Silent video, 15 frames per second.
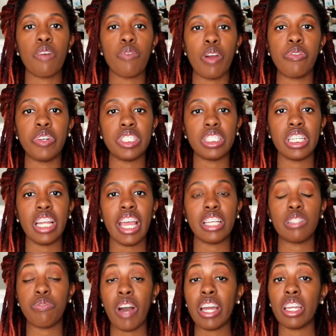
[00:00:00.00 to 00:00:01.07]
I referenced it
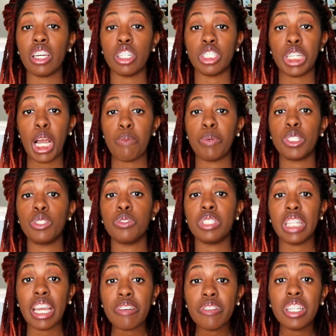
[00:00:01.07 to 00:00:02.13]
as finding a job, but you
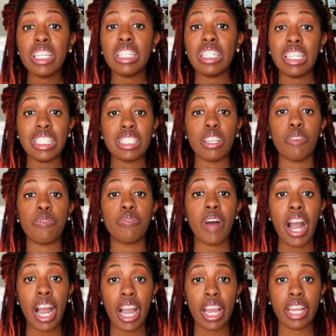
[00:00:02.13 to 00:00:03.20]
definitely need to
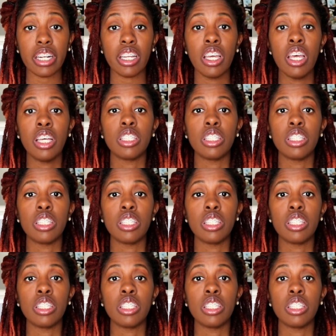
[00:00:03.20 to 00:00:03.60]
find